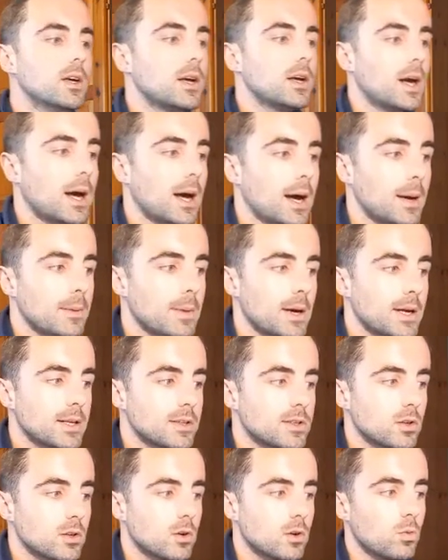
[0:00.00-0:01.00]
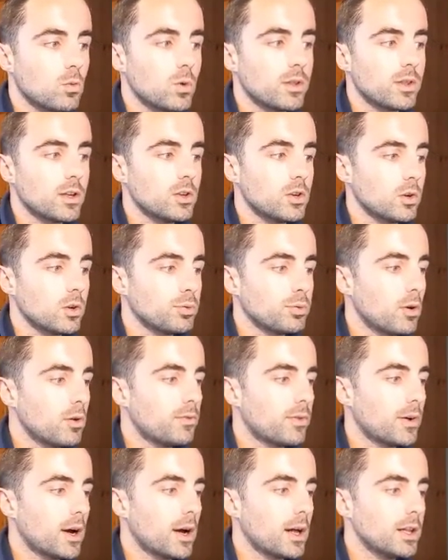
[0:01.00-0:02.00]
And so within your
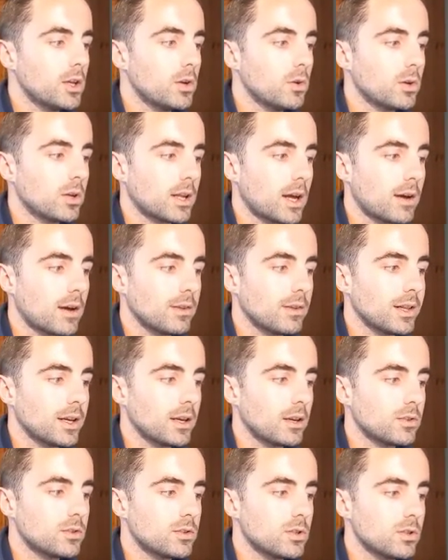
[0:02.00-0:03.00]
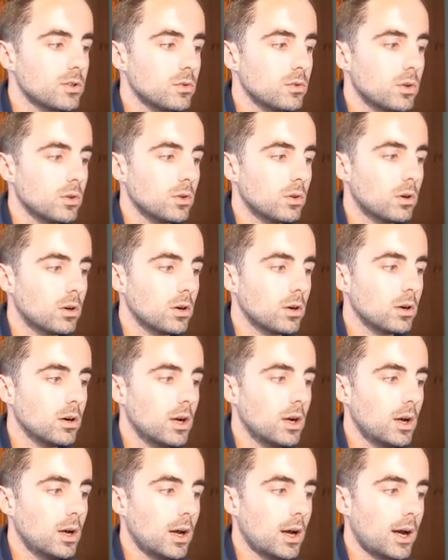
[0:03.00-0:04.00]
profile, you can have a link to
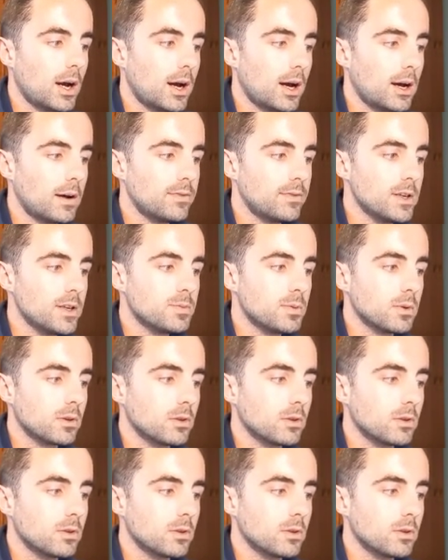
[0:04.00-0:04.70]
your Facebook